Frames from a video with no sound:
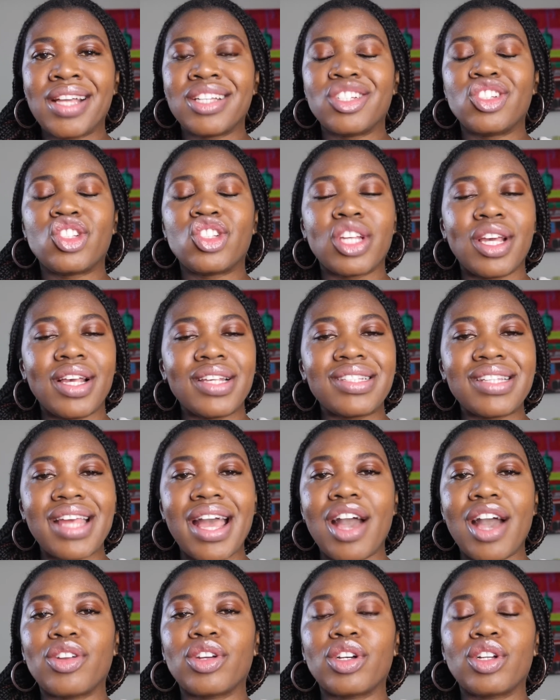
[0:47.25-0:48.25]
just
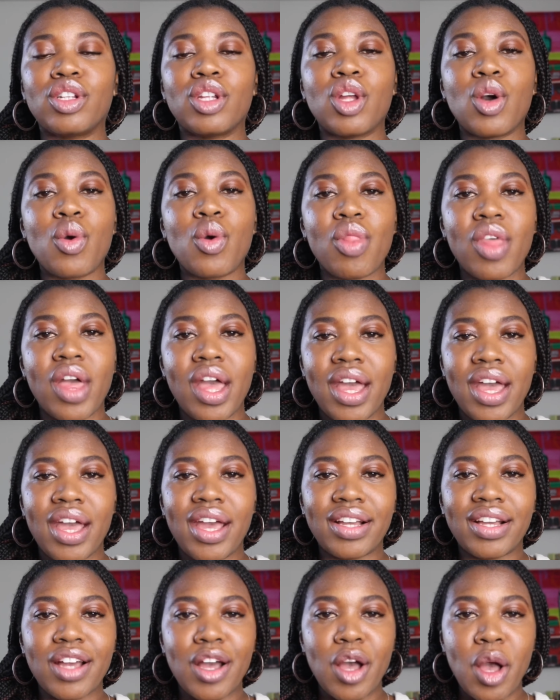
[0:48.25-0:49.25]
how to glow the
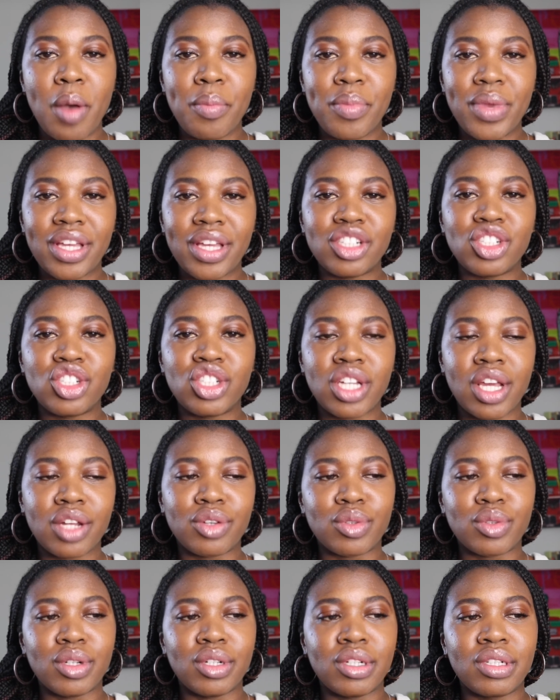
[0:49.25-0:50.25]
heck up in
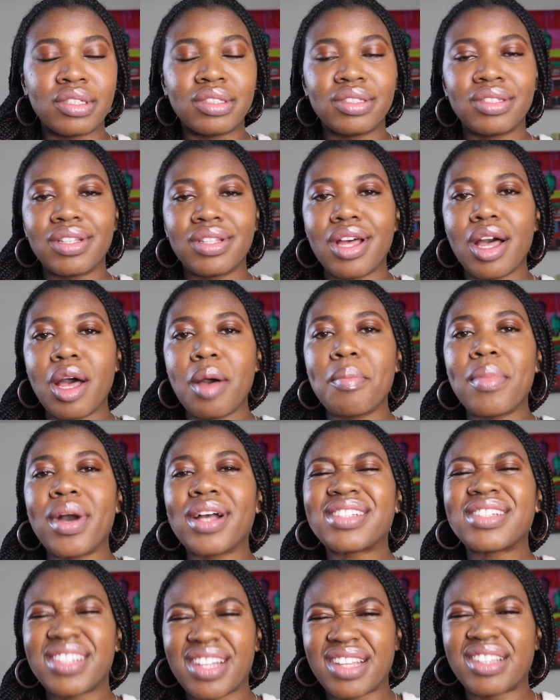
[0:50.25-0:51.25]
general,
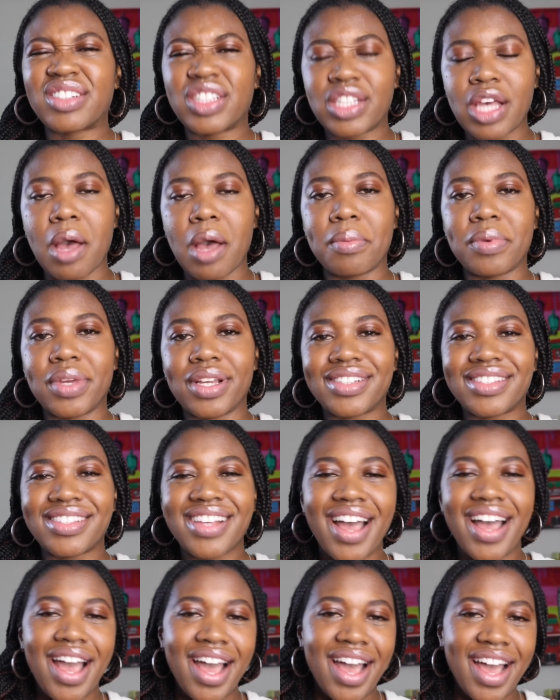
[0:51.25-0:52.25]
amongst other topics.
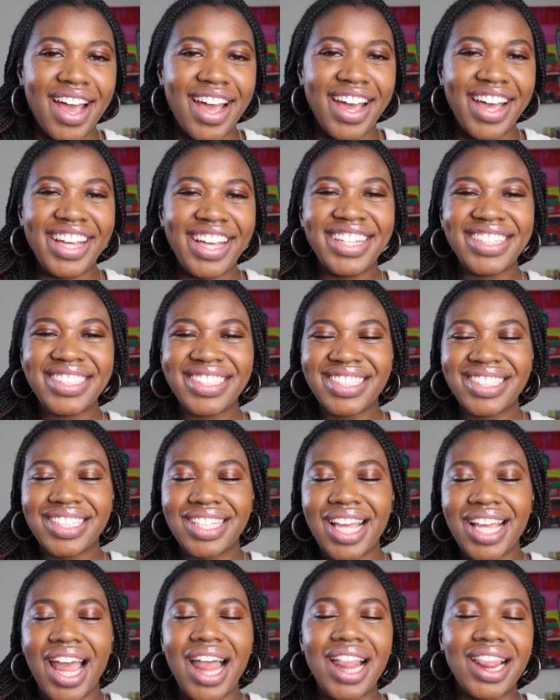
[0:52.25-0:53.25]
All right,
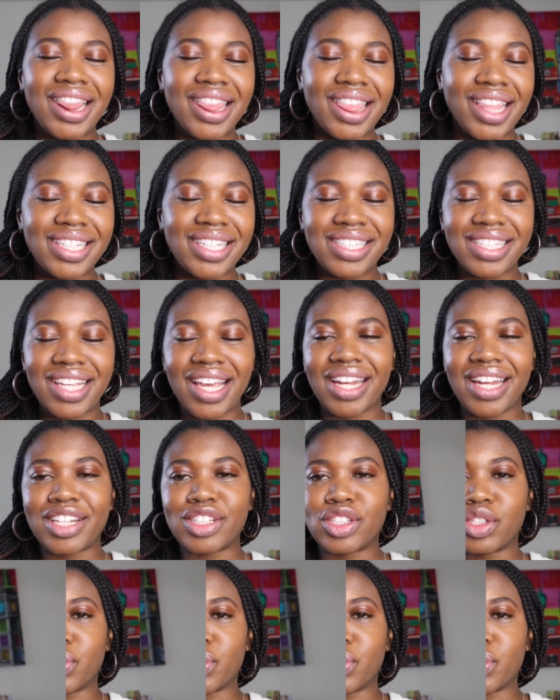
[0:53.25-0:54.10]
let's get into now,